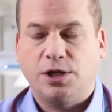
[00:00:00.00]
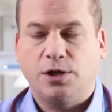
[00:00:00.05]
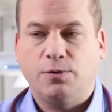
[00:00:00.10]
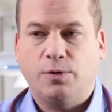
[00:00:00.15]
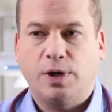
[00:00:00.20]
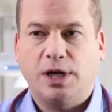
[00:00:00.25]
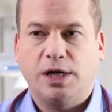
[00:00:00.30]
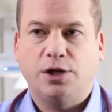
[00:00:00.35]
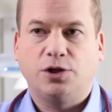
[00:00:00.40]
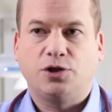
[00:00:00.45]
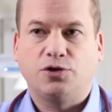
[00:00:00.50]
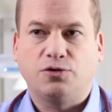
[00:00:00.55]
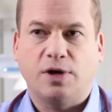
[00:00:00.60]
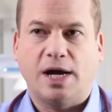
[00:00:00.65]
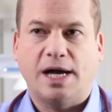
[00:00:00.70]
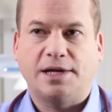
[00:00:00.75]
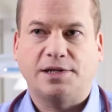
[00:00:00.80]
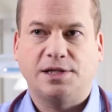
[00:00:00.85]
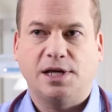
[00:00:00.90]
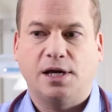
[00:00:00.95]
you want to
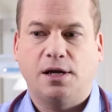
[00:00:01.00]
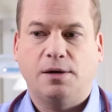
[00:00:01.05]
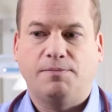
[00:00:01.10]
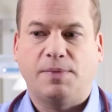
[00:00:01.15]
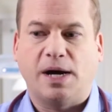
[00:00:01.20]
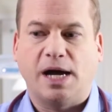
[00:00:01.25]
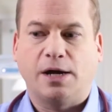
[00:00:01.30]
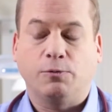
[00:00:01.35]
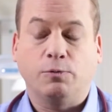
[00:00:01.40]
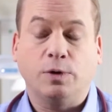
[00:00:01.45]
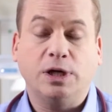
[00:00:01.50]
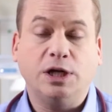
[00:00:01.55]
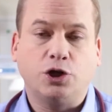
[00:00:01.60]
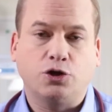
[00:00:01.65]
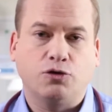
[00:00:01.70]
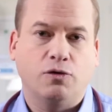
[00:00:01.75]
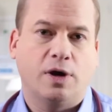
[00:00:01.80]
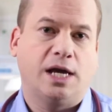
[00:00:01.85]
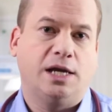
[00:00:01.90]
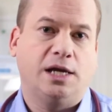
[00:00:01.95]
address it by
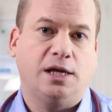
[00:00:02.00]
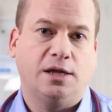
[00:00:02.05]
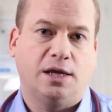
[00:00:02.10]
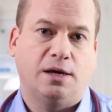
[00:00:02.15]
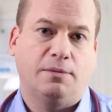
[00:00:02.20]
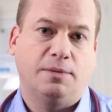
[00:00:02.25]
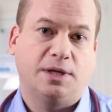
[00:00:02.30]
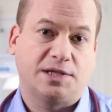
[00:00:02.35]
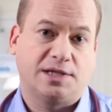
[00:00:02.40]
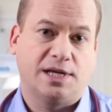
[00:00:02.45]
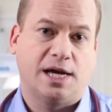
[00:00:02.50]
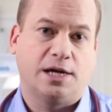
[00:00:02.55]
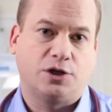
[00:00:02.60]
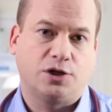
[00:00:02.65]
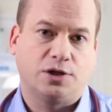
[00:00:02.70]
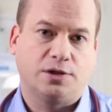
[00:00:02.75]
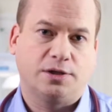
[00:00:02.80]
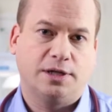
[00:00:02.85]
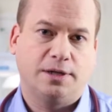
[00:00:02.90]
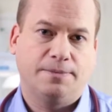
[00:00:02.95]
retraining them
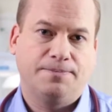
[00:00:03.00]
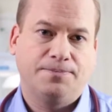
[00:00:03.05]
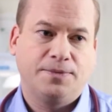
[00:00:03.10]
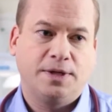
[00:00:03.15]
essentially.